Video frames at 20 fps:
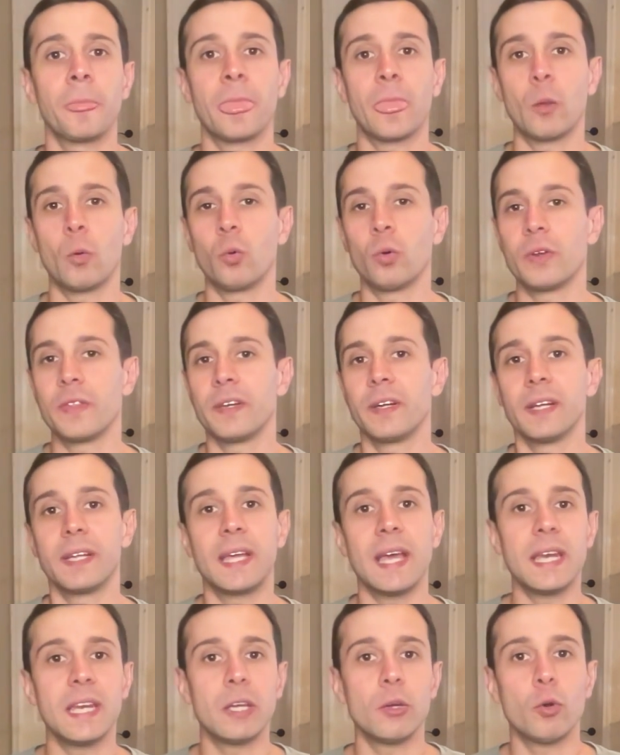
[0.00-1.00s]
or they're
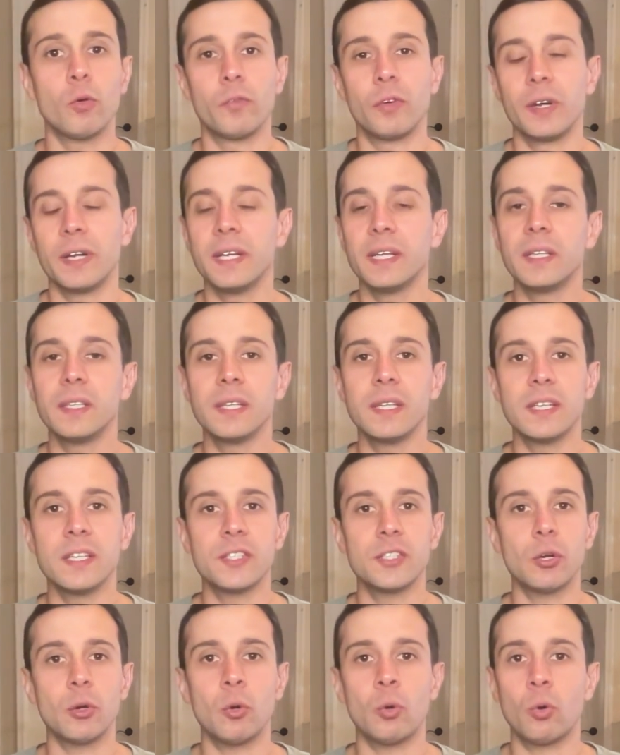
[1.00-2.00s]
getting over an illness,
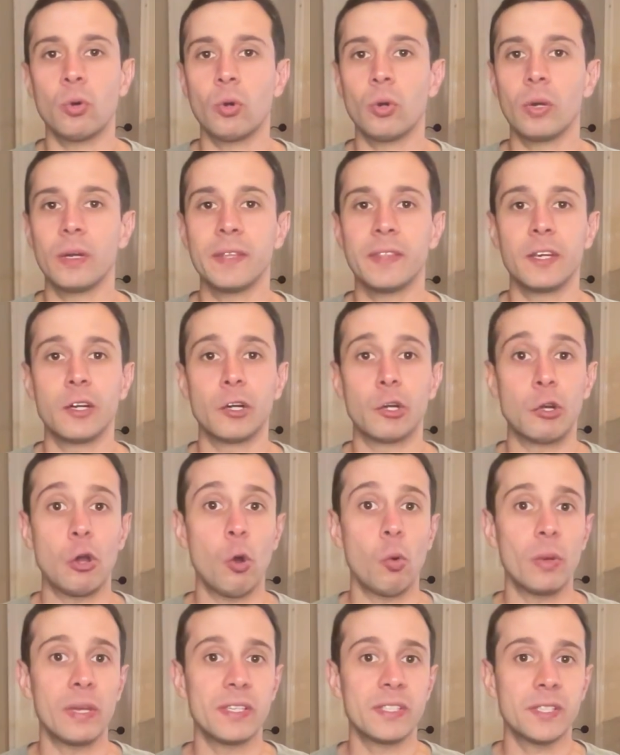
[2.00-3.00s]
or they're
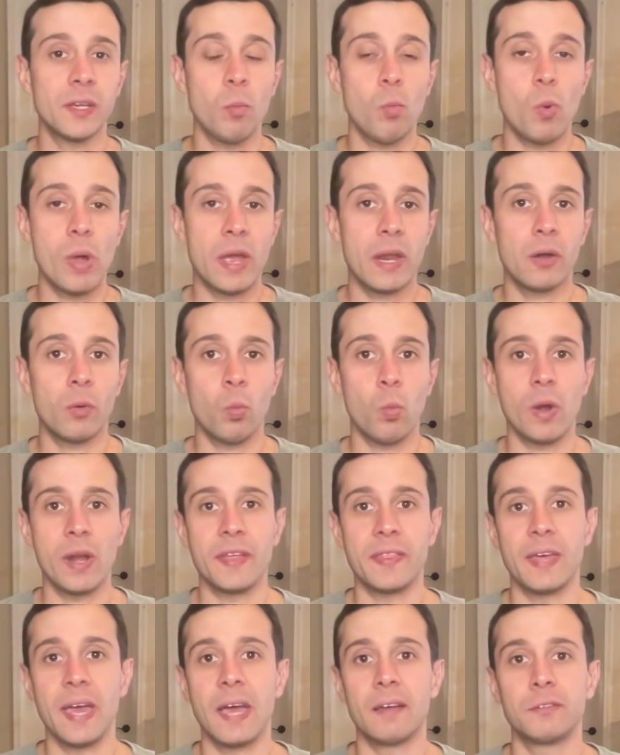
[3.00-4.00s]
going somewhere where
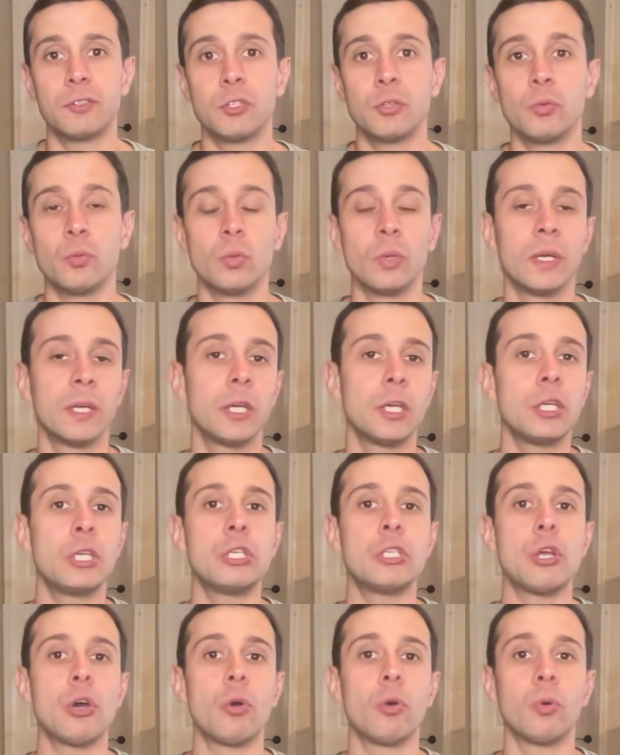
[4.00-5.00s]
they have to, you
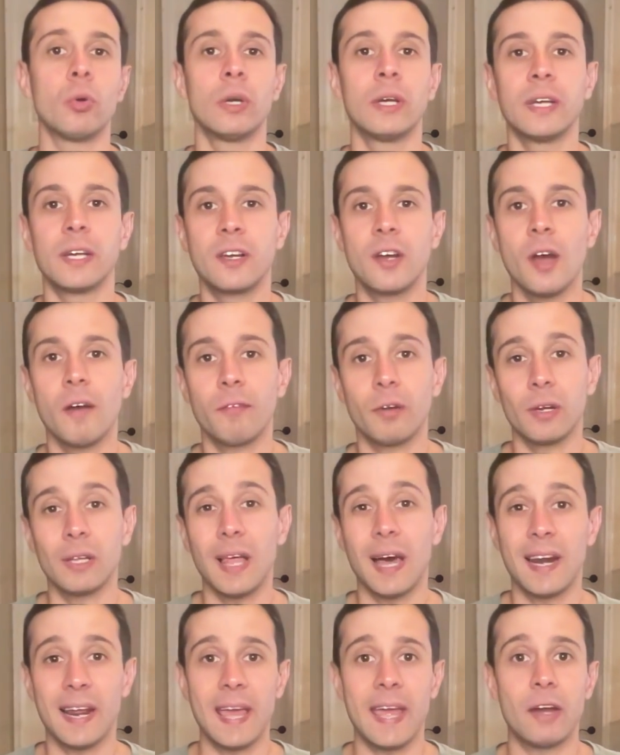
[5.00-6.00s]
know, cover a
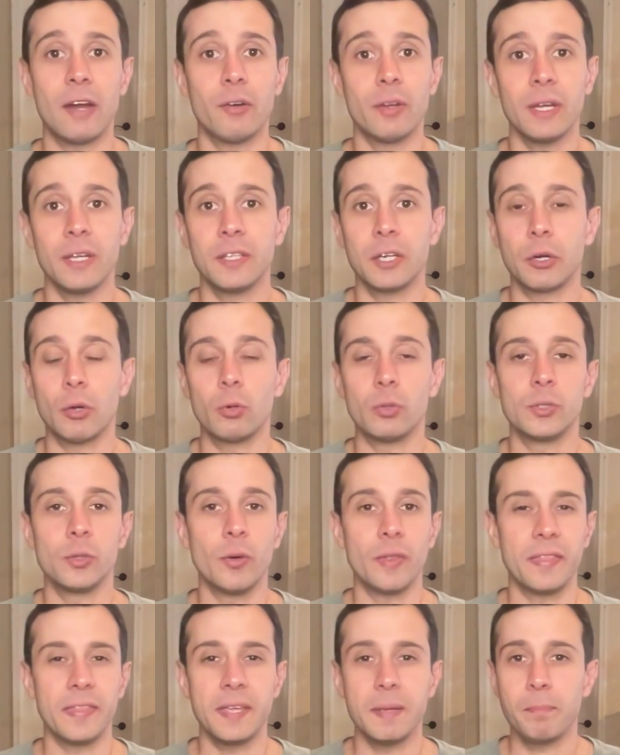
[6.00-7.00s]
lot of area, they're going to a
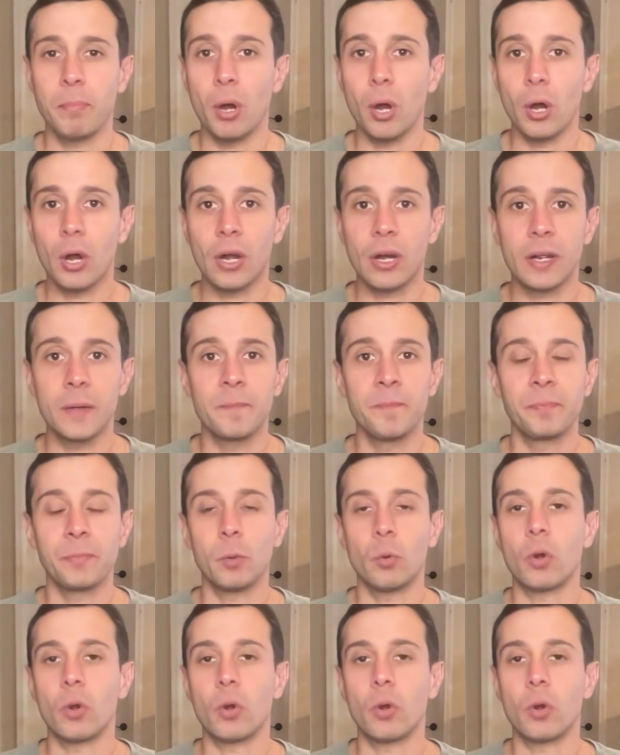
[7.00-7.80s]
theme park or a